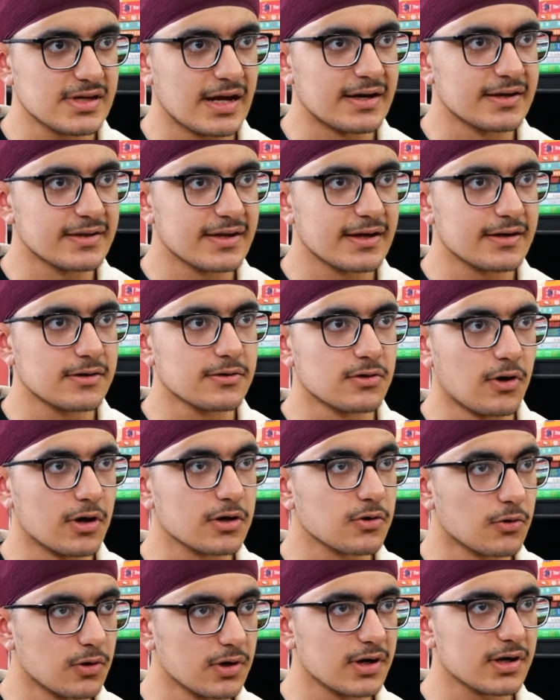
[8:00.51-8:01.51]
and they do
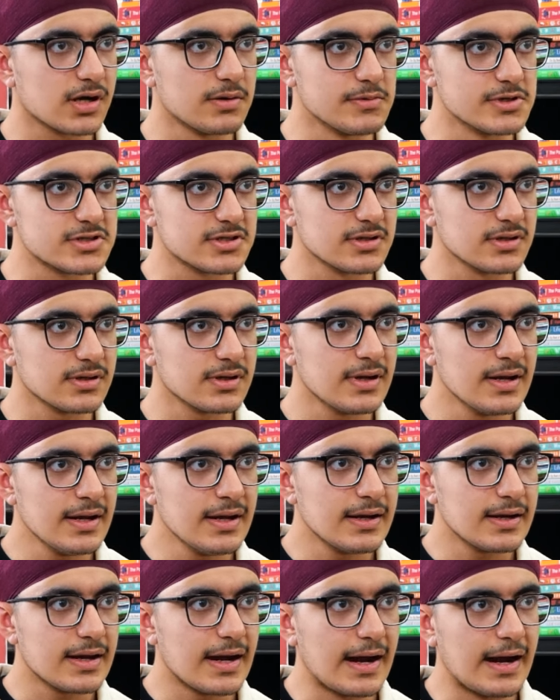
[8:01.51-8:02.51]
not hold a commission.
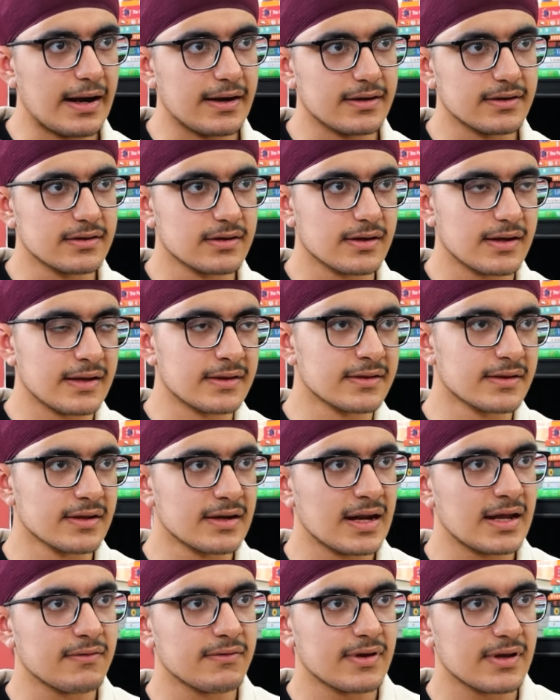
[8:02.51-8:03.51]
And in the
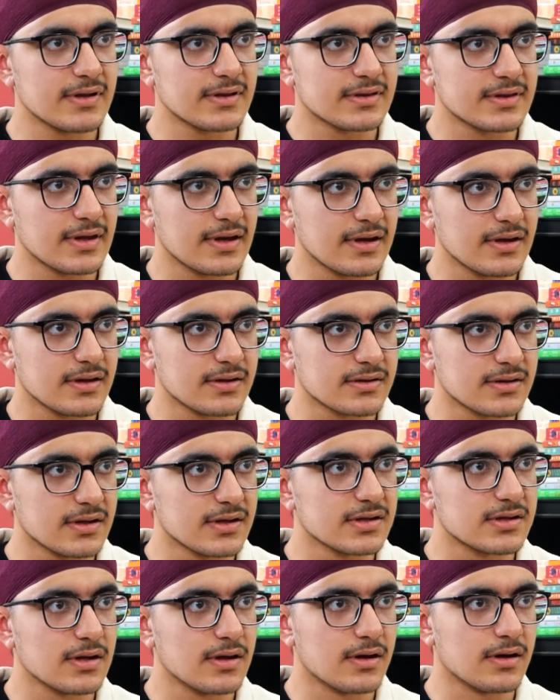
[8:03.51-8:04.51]
Navy, they're
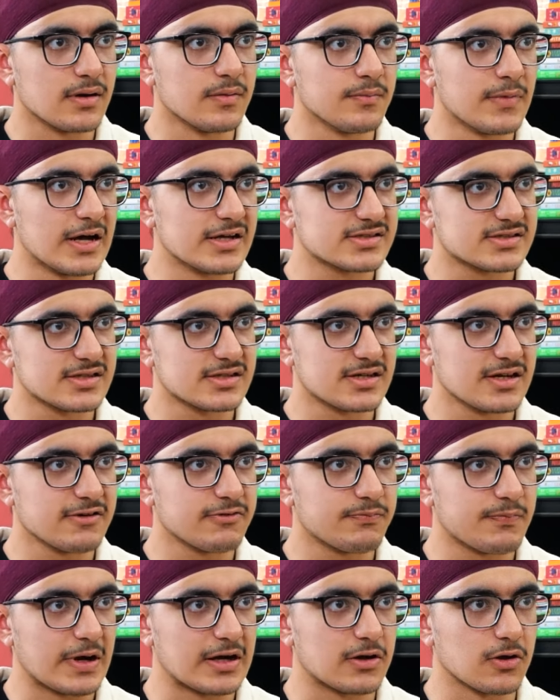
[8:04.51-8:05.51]
the Master
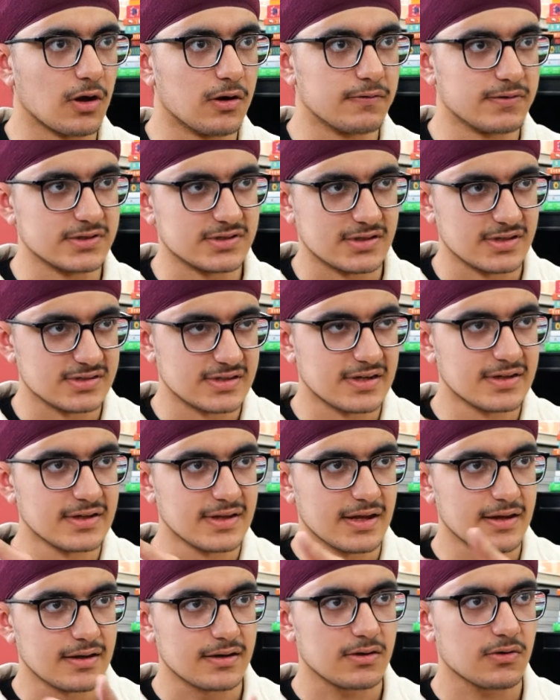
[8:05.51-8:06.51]
Chief Petty Officers and
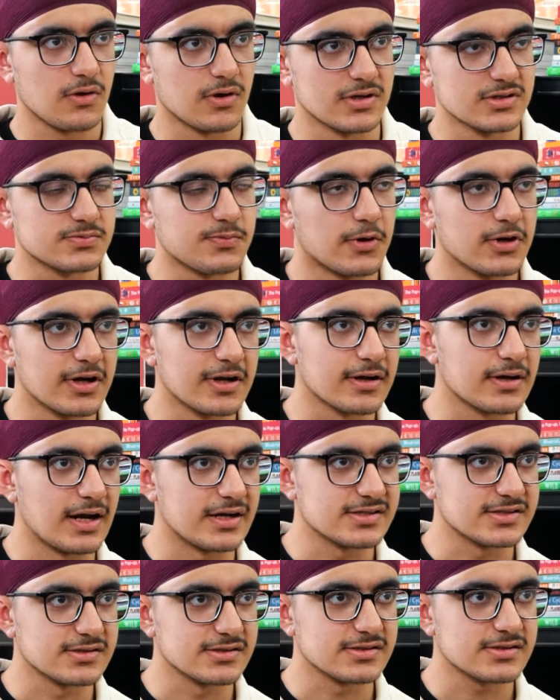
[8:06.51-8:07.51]
their corresponding
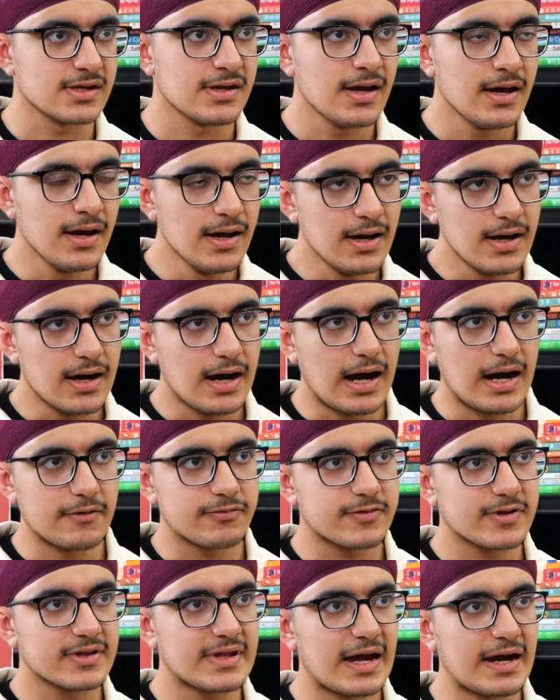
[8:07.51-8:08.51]
classes.
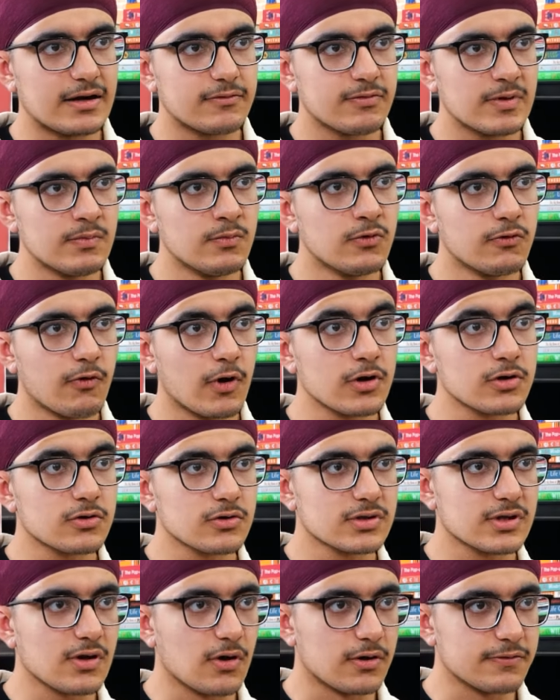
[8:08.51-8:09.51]
After that, we move on
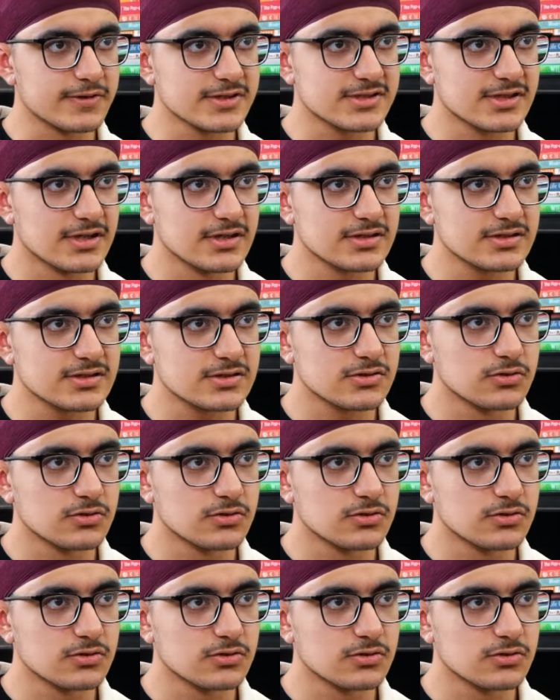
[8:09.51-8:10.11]
to the officers